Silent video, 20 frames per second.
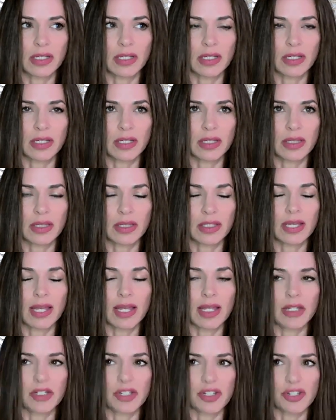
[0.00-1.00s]
the
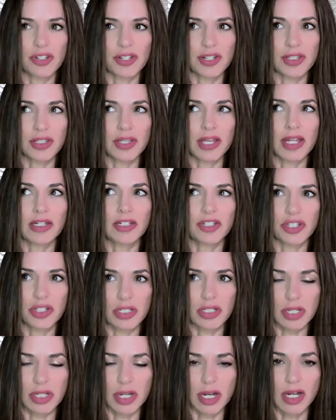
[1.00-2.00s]

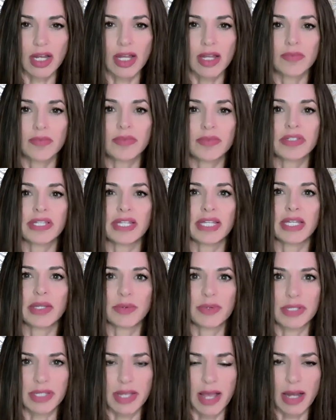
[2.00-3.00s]
ancient times, he
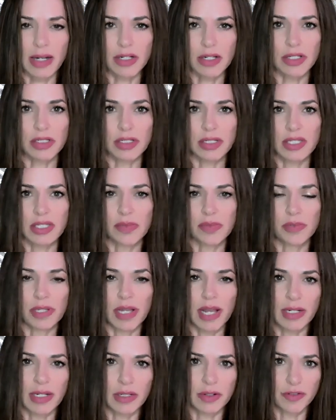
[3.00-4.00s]
was actually the
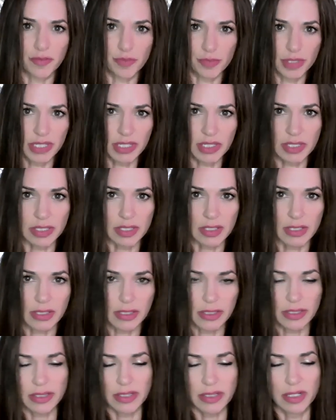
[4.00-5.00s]
planet of business.
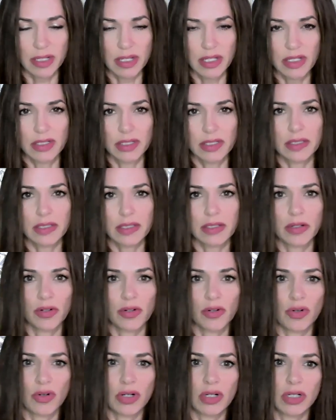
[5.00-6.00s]

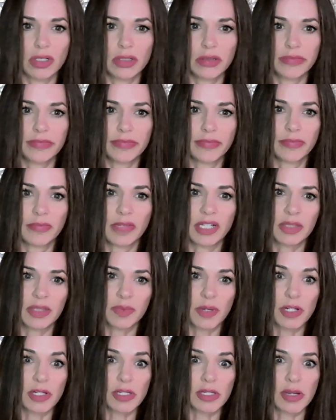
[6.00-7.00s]
So
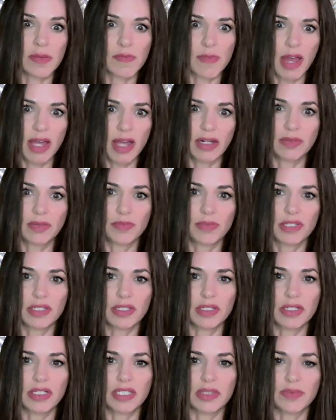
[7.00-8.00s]
especially men in
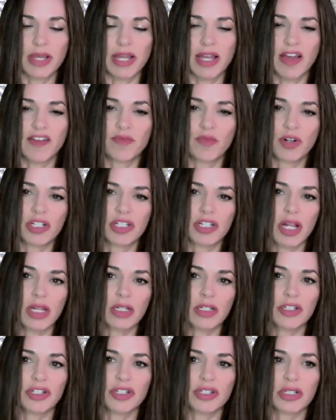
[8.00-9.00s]
business may have more
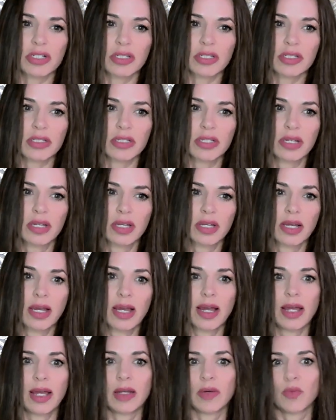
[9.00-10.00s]
challenges,
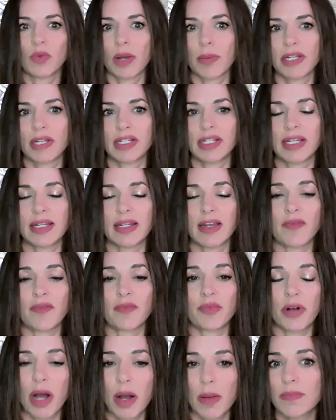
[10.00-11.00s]
and women can have
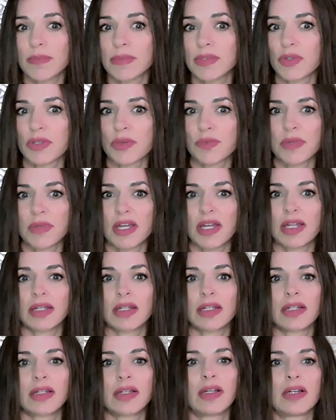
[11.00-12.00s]
problems with
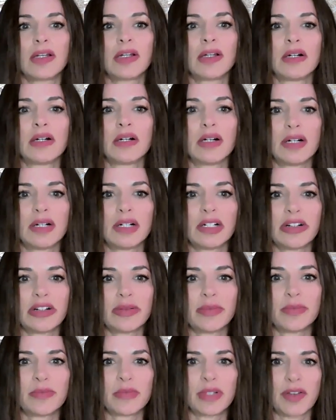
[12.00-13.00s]
men.
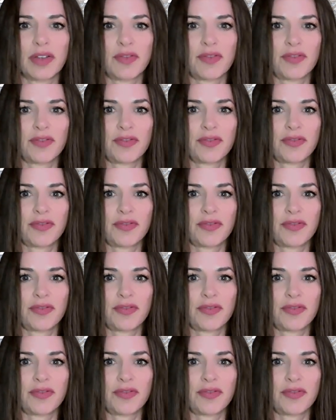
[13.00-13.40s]
If